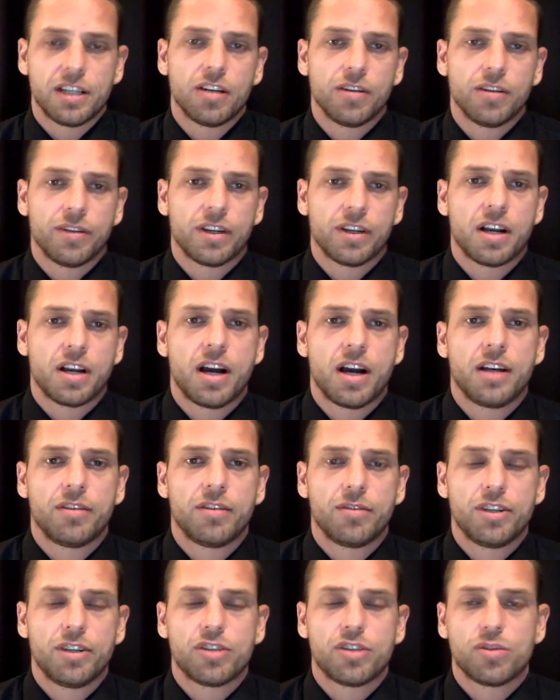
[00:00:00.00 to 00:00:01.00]
of the kind
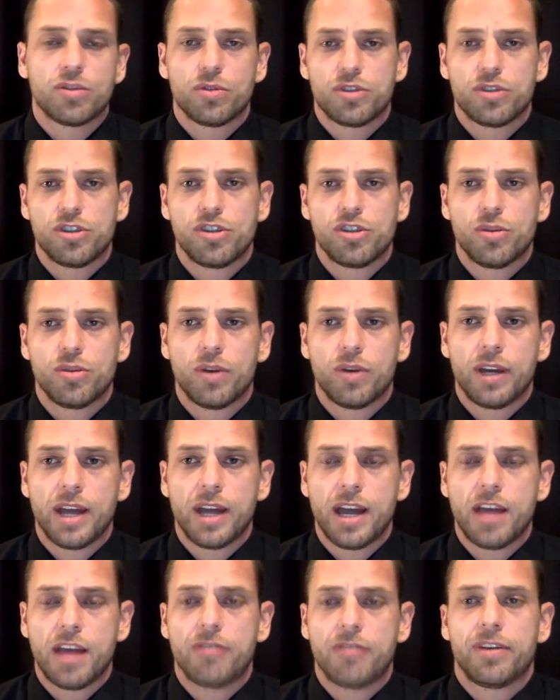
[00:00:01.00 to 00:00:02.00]
of resources you want to
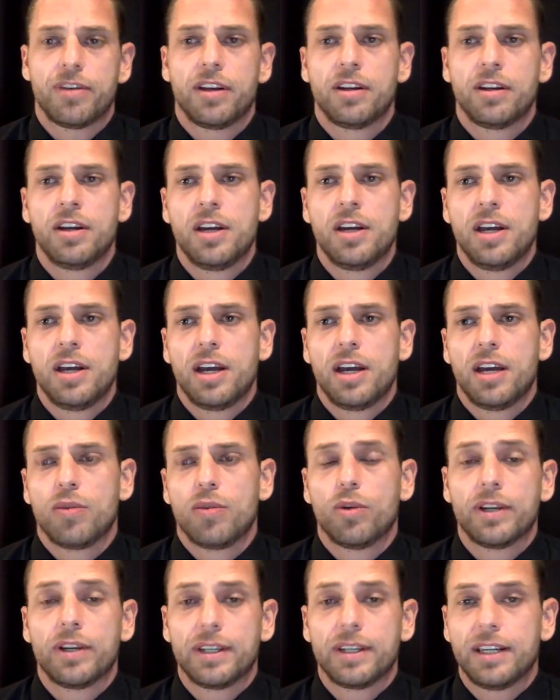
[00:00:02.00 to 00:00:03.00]
have and
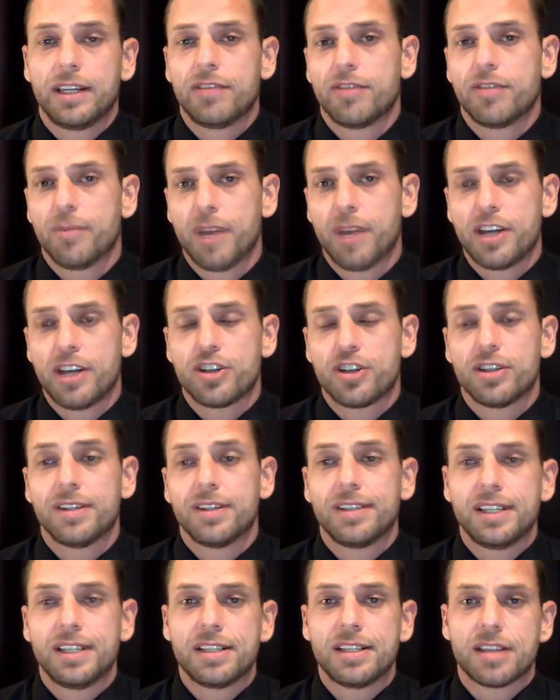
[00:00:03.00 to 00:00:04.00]
what information
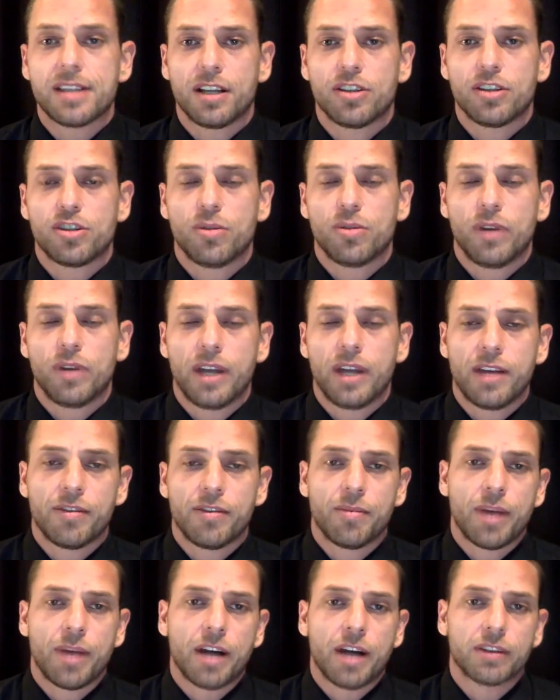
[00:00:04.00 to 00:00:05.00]
and details you want to have
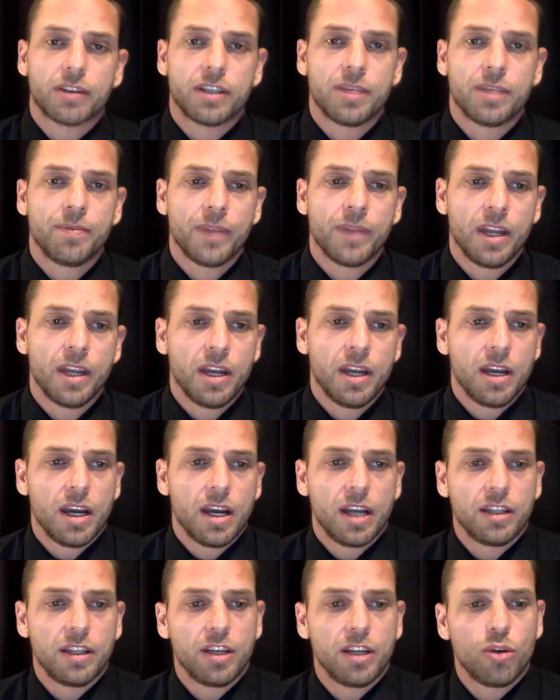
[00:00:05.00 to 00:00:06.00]
about them.
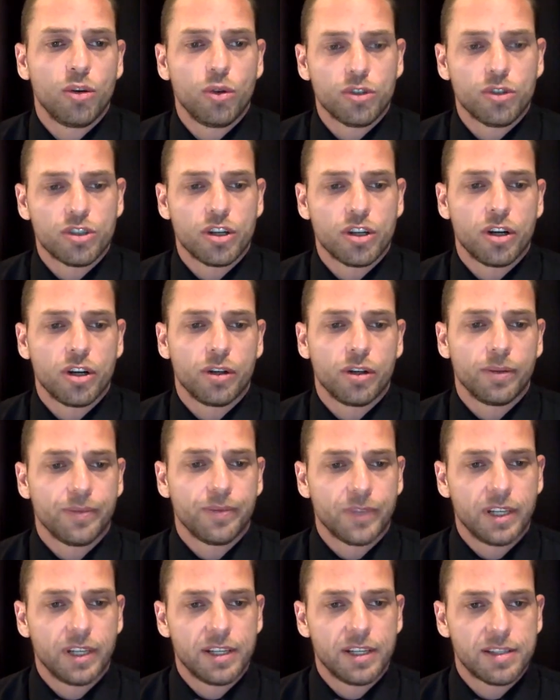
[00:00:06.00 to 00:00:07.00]
And then also
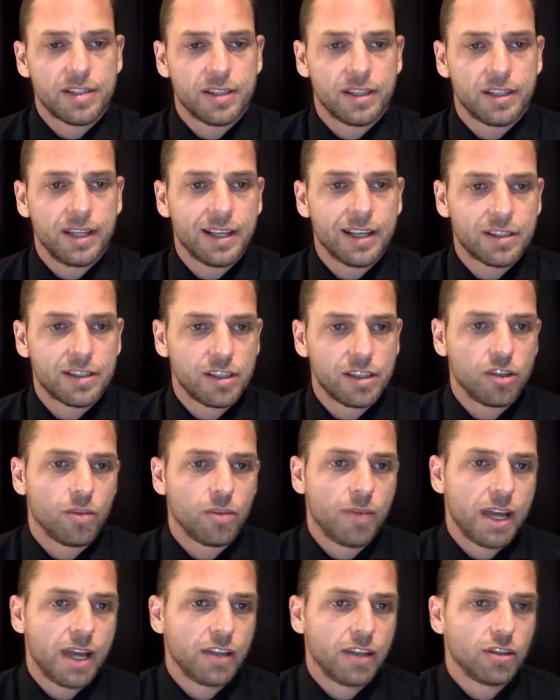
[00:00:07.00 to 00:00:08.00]
listed next in your
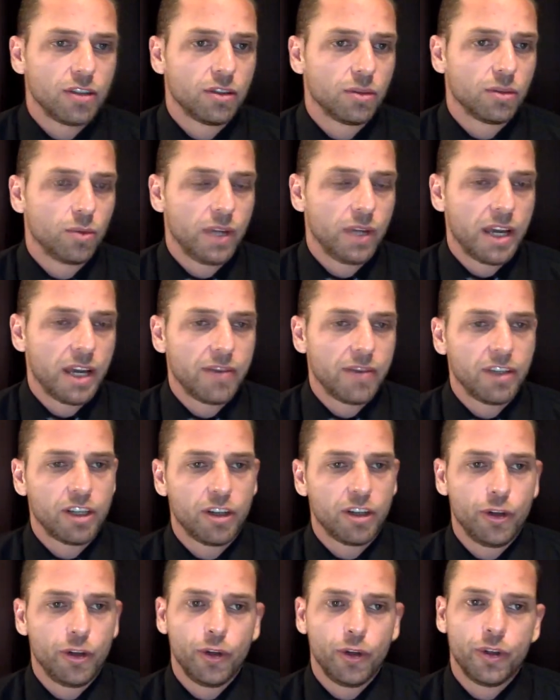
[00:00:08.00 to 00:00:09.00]
manual, we have
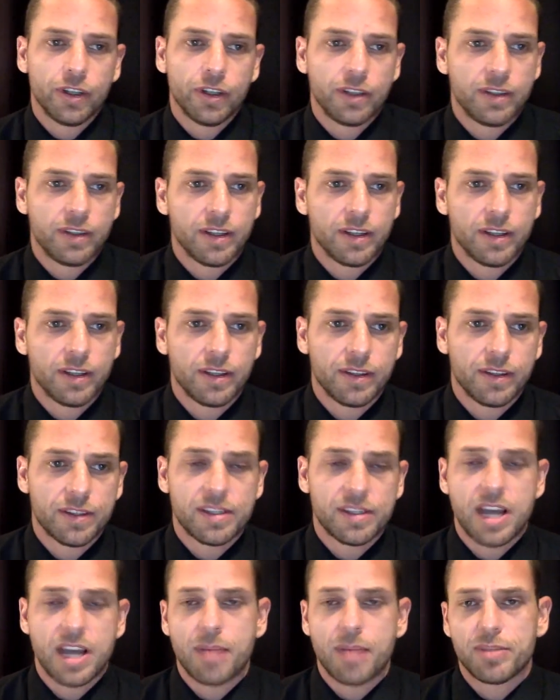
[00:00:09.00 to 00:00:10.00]
included the
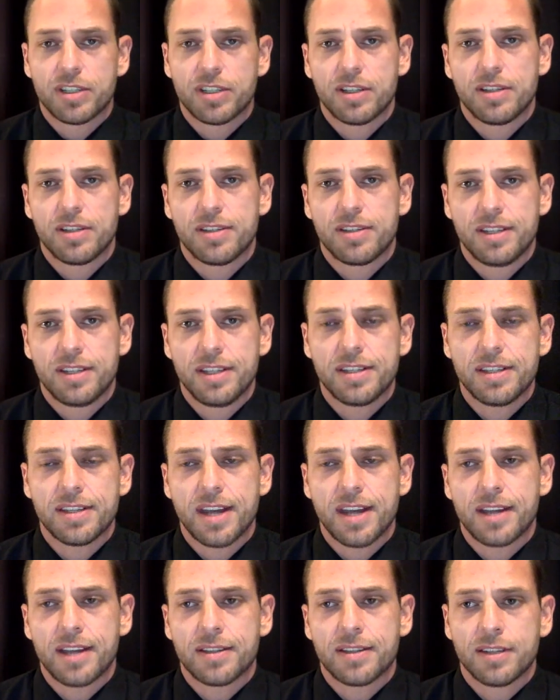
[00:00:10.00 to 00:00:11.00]
SAMHSA
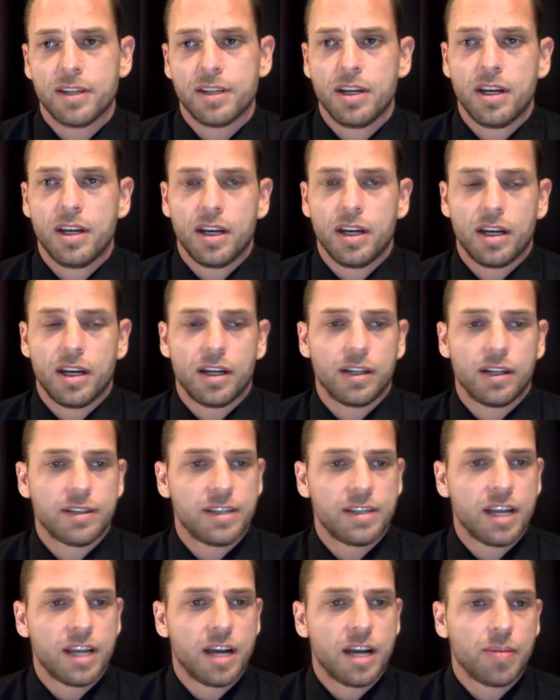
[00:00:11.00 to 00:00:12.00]
CSAT
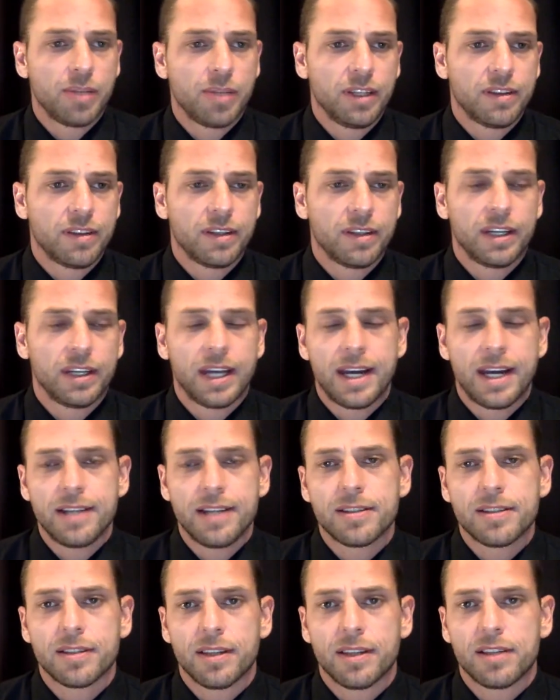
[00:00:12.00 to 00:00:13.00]
TRP
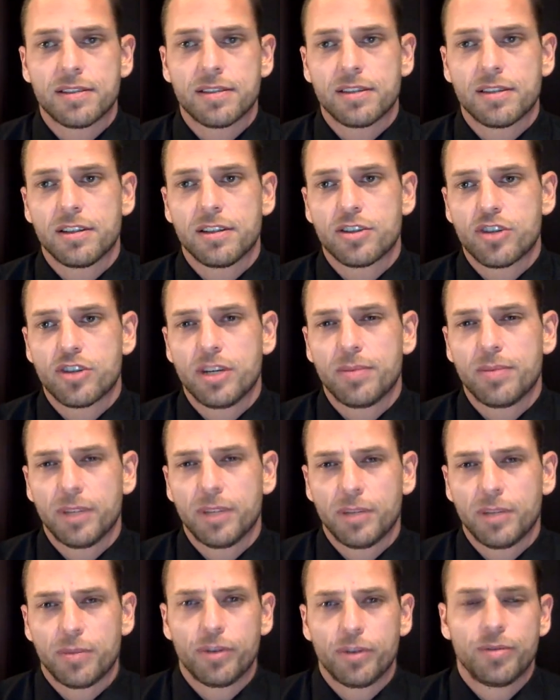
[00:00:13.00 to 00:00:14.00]
38, and that's the
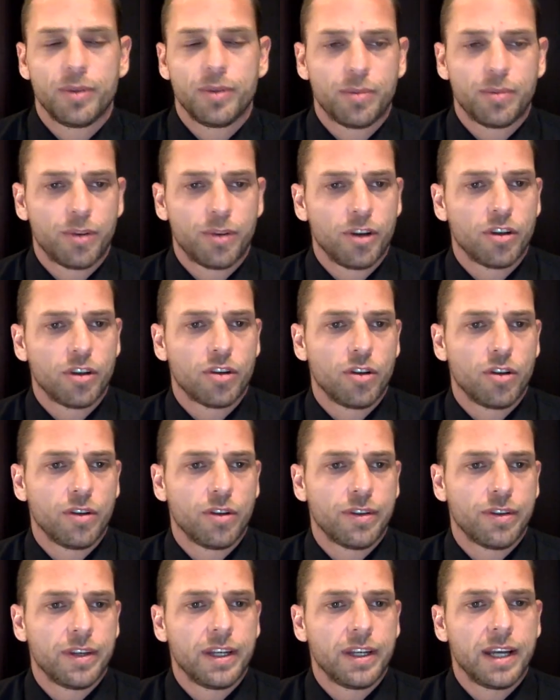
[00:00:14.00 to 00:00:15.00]
Treatment Improvement Protocol
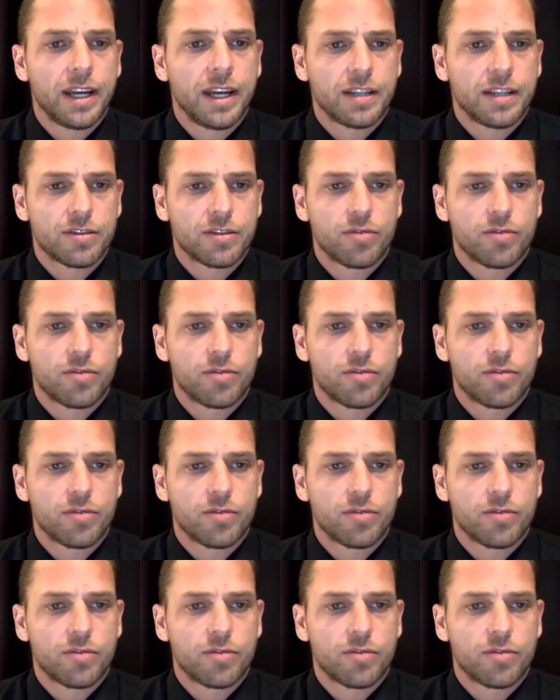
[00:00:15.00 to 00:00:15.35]
38